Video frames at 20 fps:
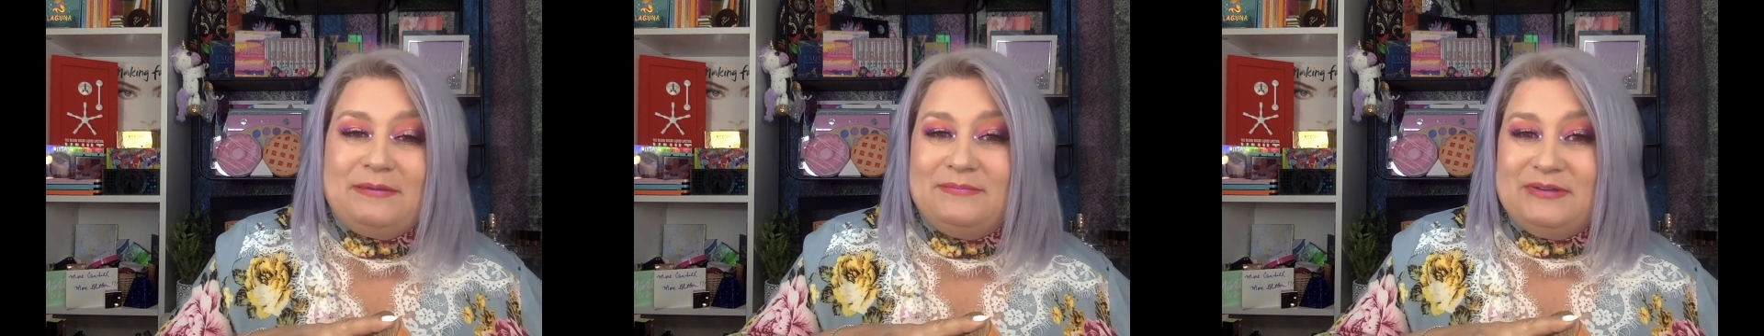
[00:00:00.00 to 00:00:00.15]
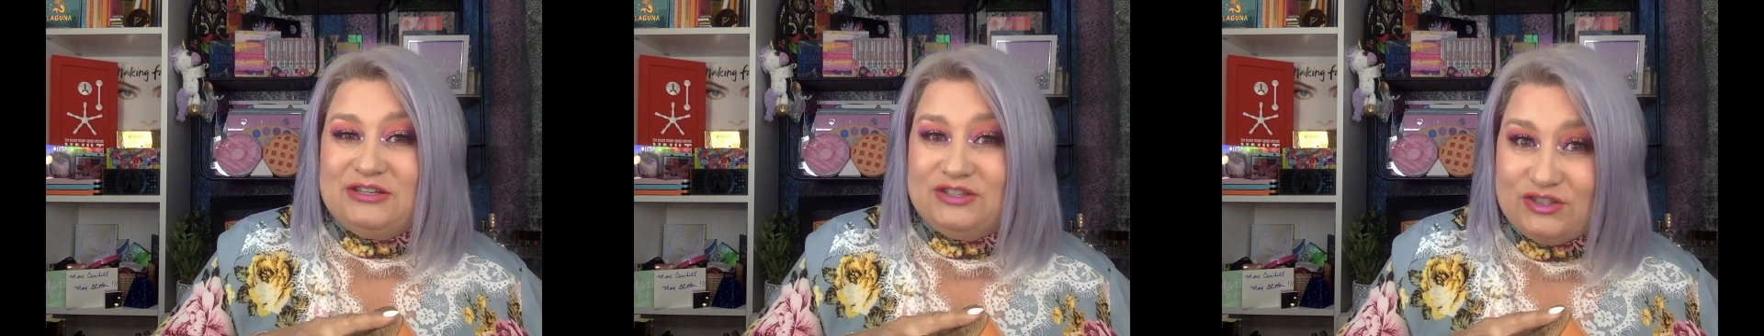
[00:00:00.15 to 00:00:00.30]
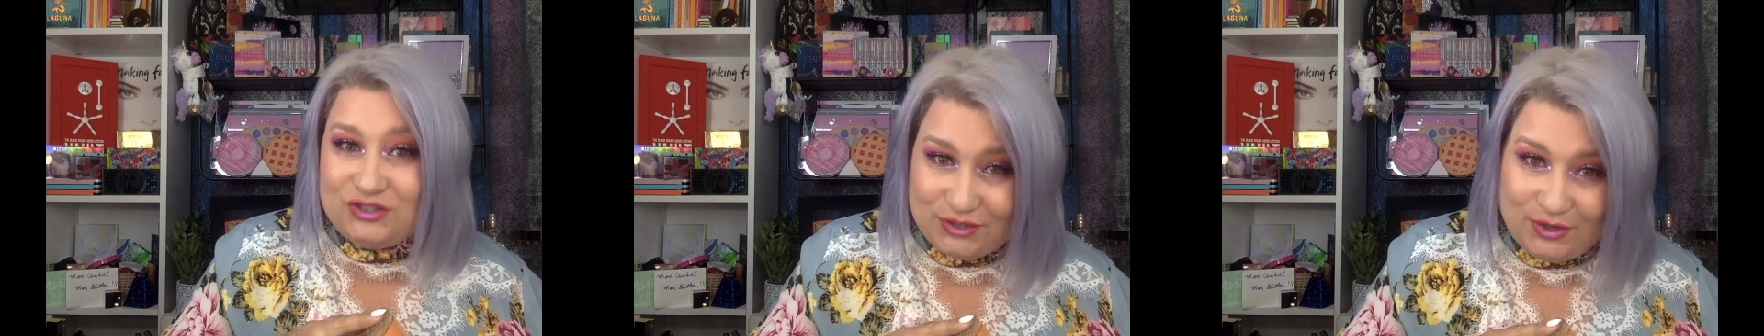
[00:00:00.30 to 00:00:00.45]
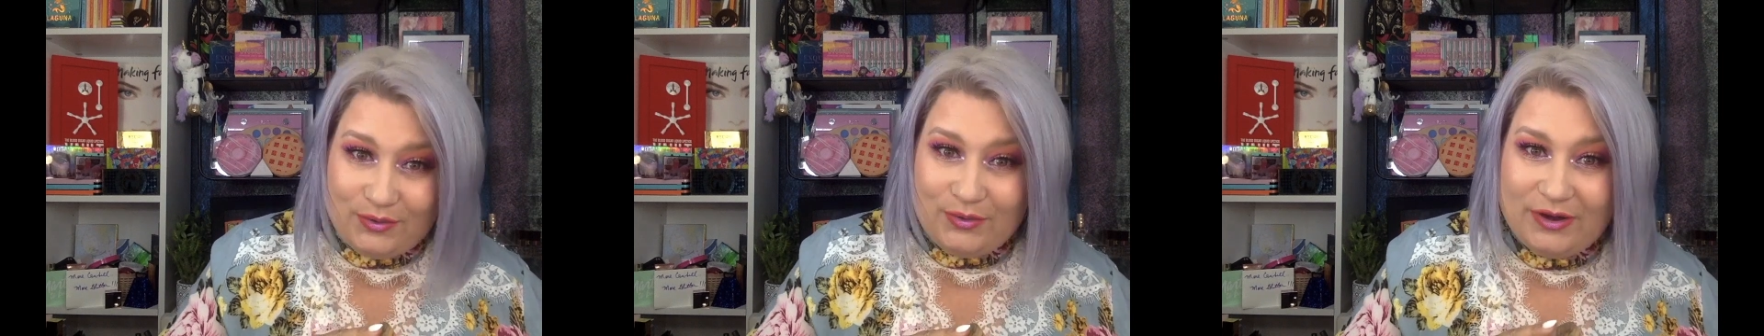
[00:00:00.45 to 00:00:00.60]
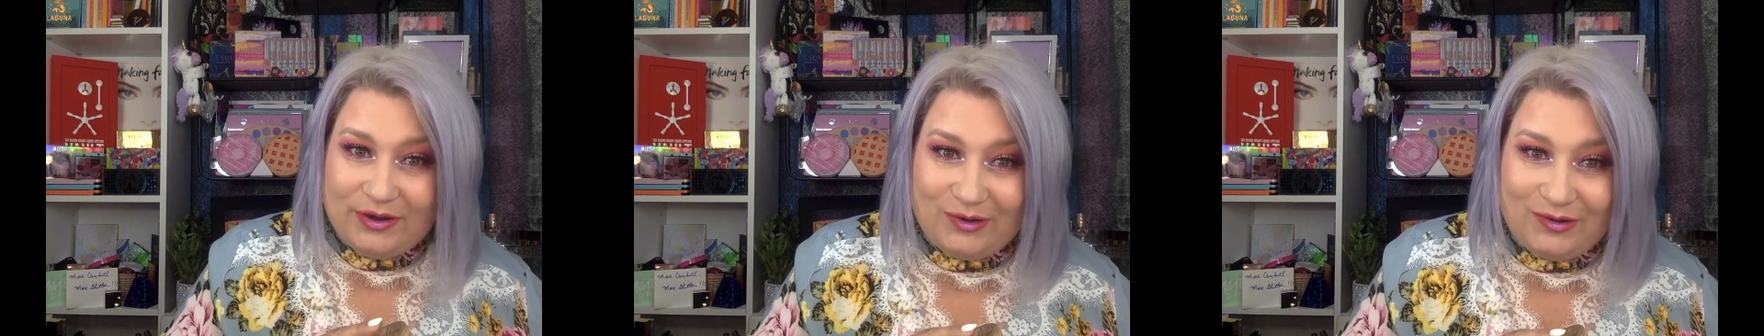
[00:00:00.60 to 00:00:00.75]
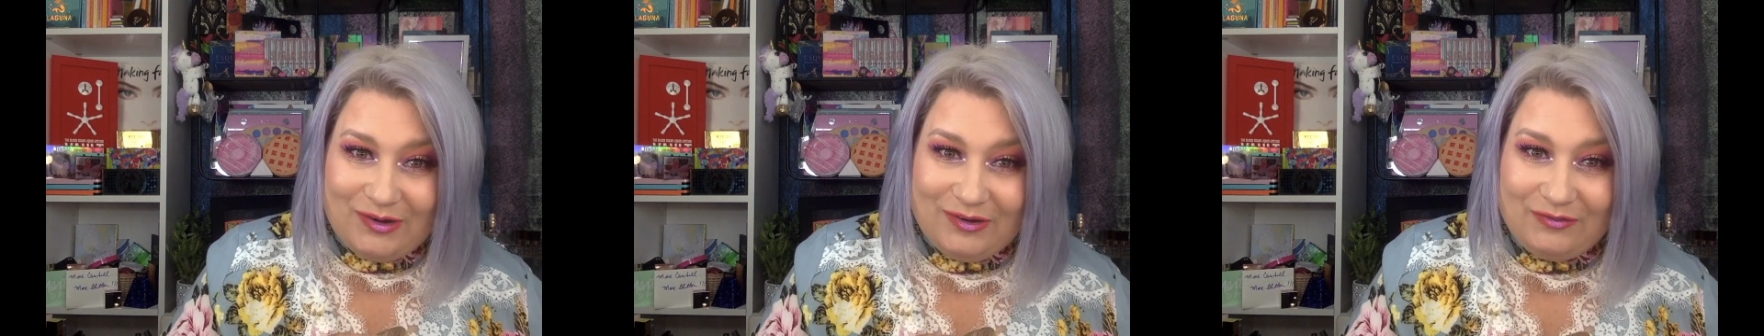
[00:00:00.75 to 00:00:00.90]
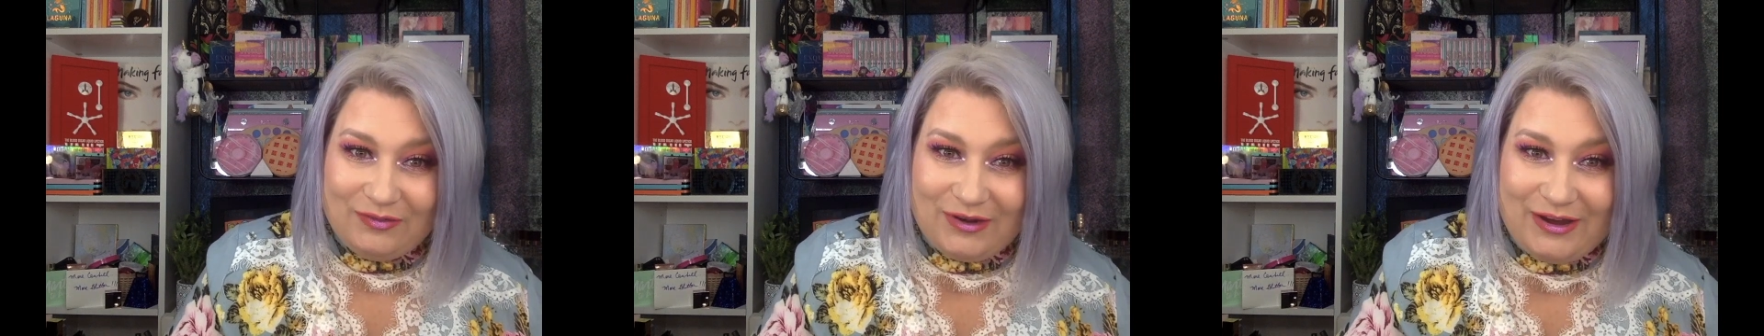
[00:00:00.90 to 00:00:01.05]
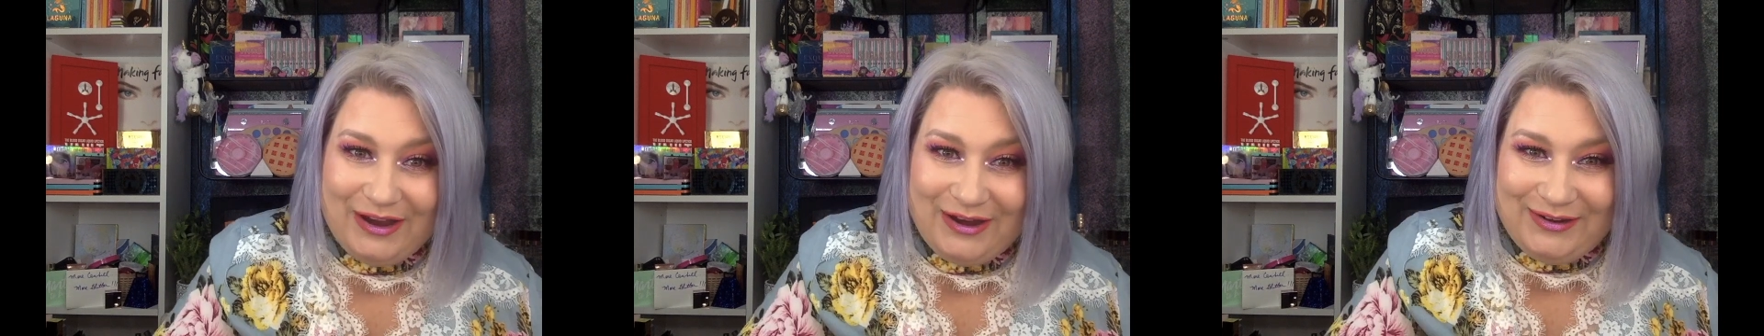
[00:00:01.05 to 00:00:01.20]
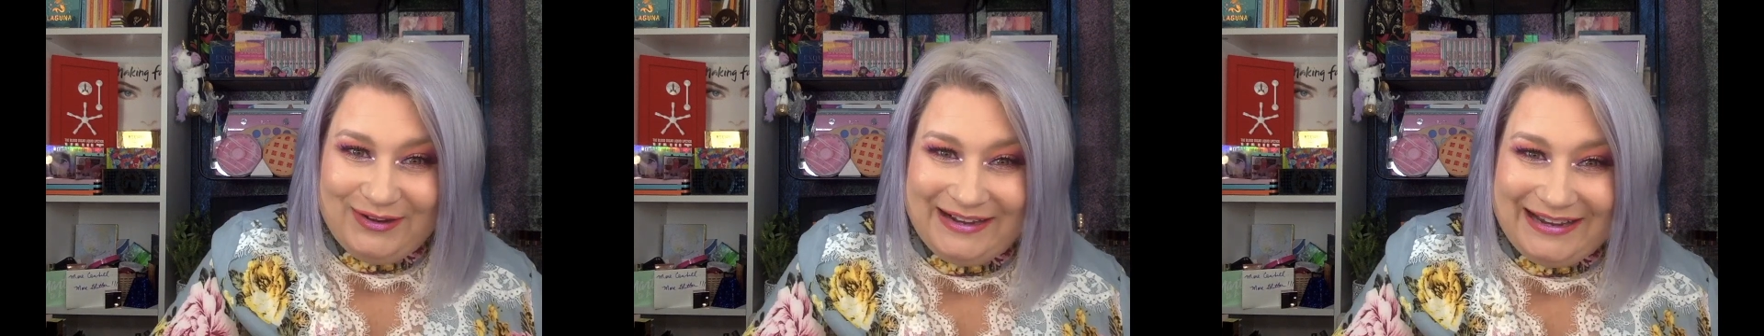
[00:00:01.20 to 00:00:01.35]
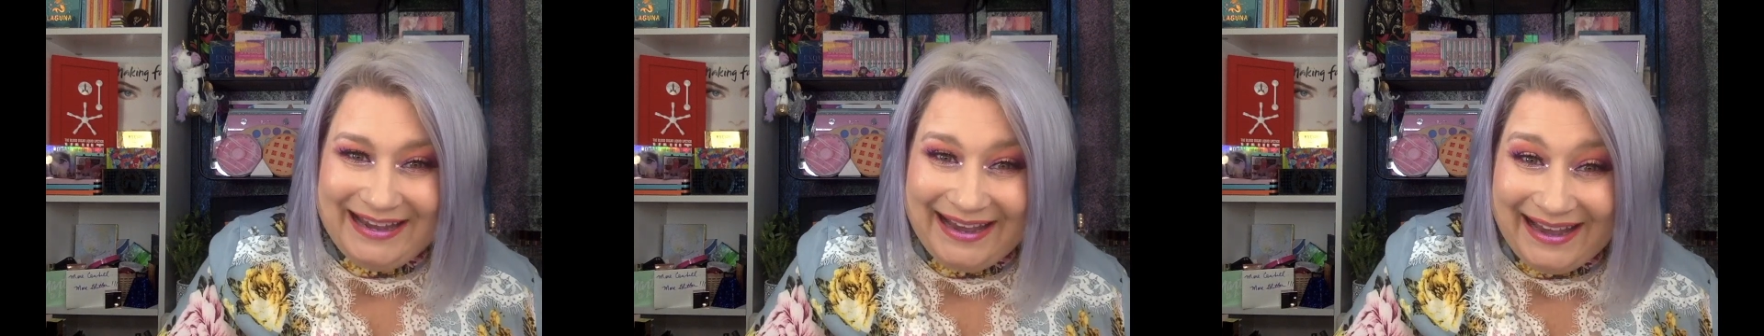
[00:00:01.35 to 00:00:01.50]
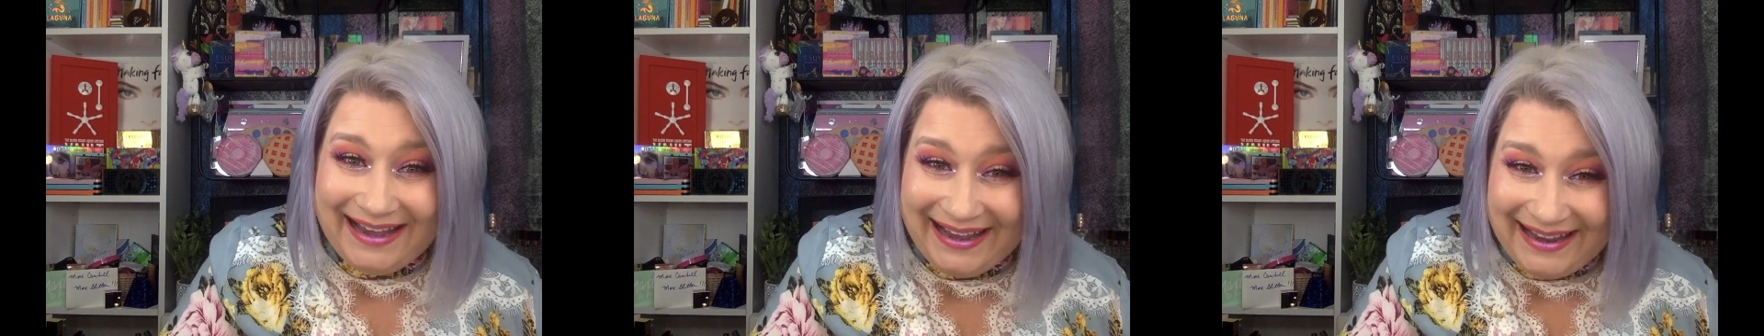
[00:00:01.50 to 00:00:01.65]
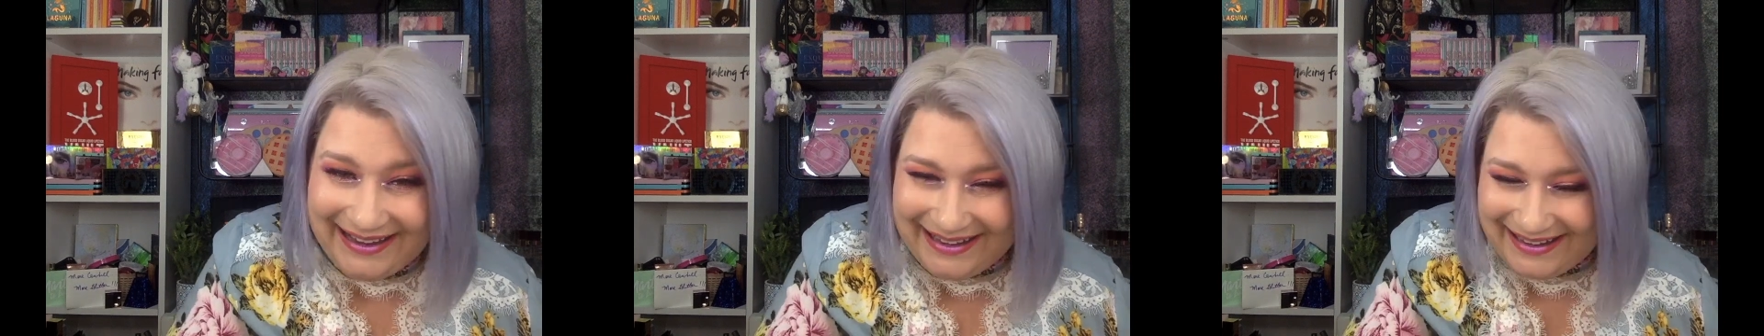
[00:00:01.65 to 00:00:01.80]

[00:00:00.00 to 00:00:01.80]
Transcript: me so hungry for carrot cake.